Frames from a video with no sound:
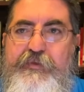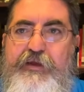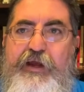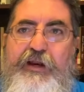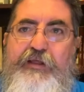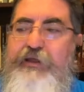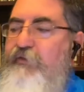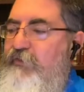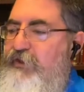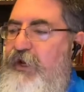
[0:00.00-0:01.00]
And I
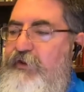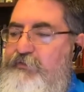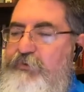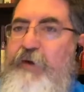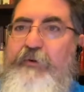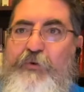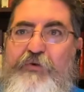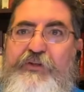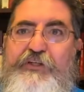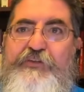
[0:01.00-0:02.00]
think we say it's probably
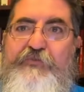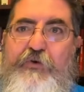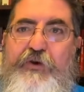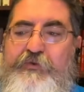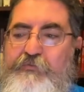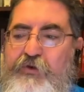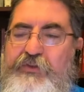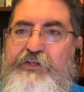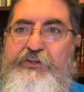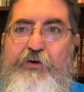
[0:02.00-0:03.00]
more than just it's more
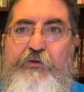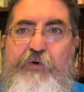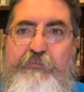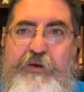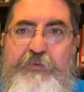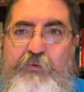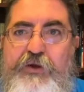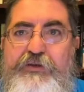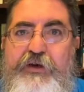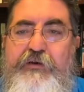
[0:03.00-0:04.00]
than just knowing what people
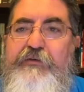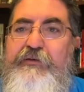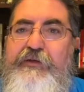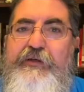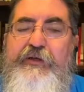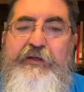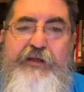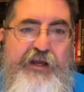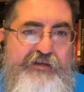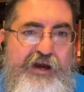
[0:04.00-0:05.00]
would do.
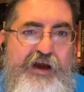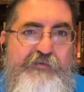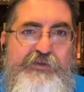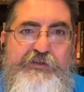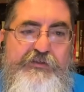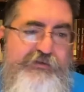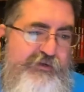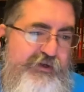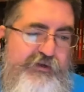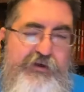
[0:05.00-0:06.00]
At times, it's
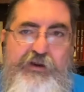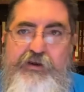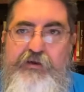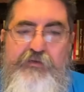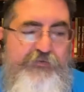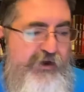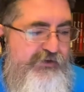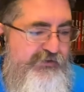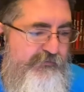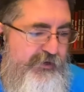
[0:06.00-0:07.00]
in the
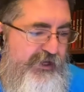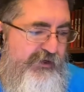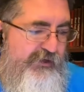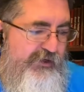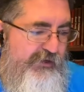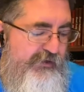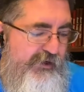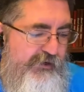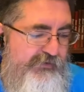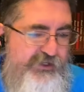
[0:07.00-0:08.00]
affairs of men
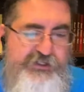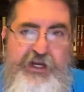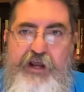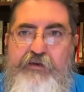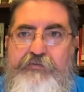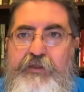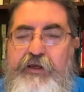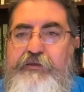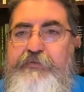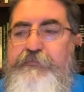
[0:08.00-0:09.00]
on this scale of
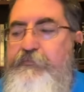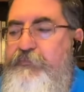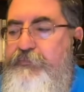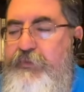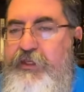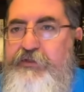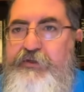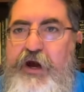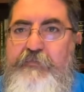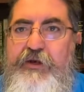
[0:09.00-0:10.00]
things, is
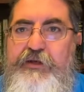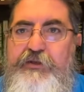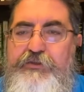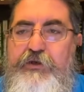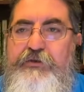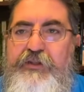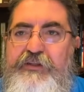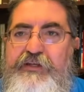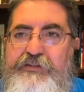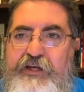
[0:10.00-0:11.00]
God making sure that
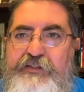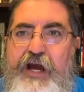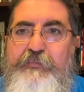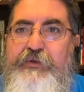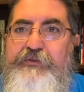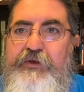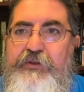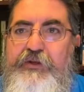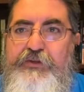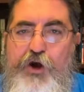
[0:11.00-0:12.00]
these things happen so
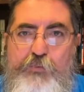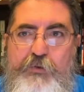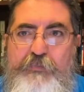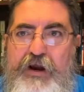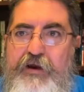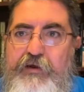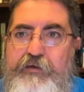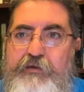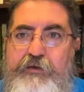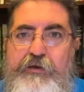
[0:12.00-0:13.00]
that it's all prepared